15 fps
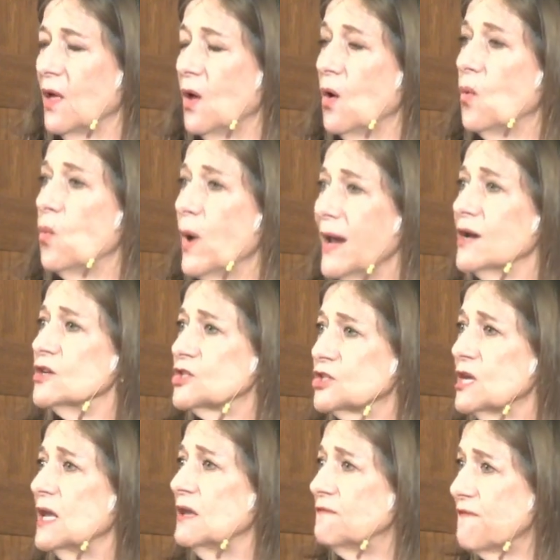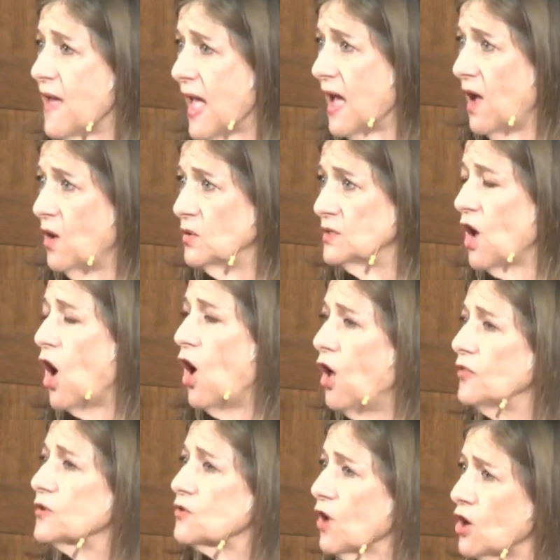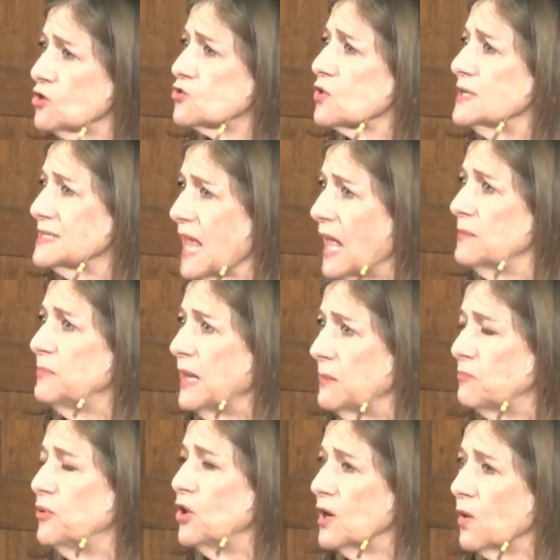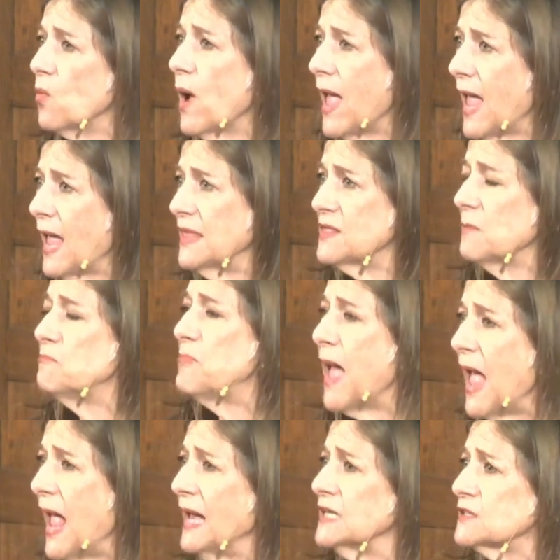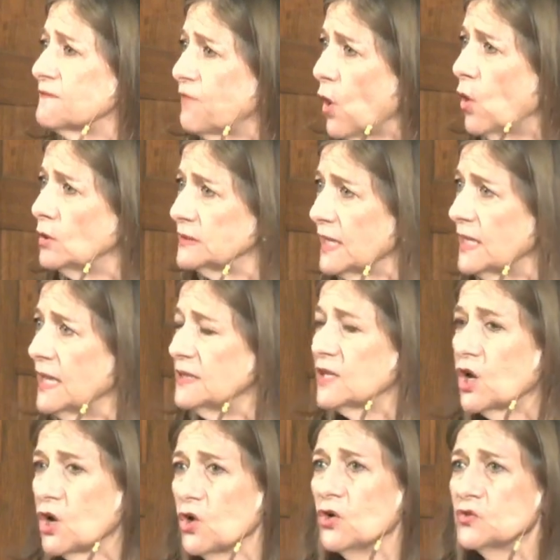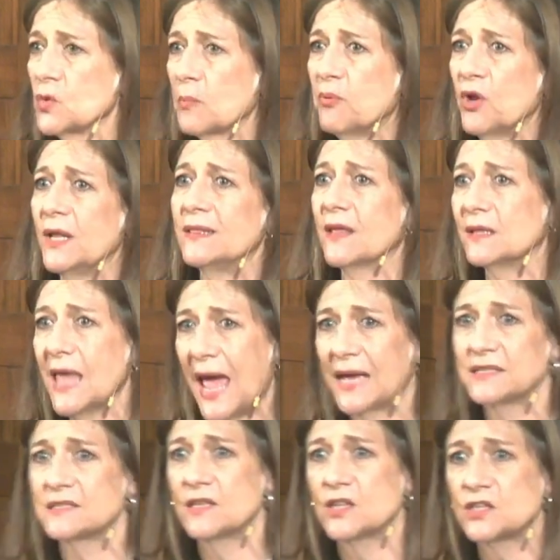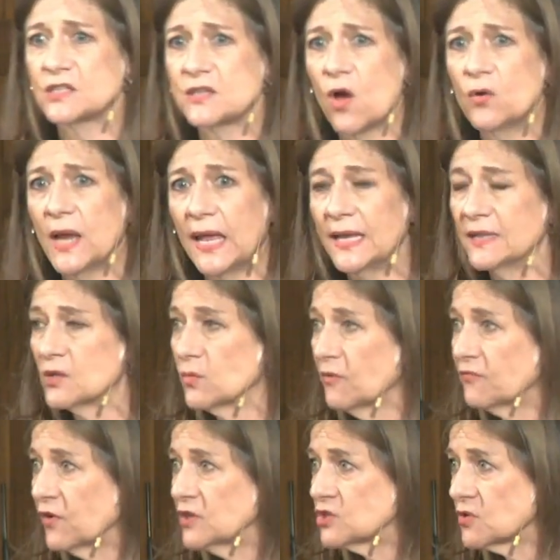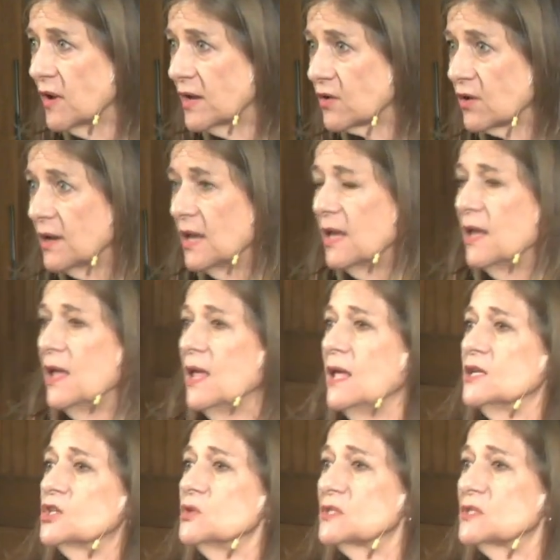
where she found all the groceries had been put away, the bags folded, and the girls were putting the last of the soda in the refrigerator. She was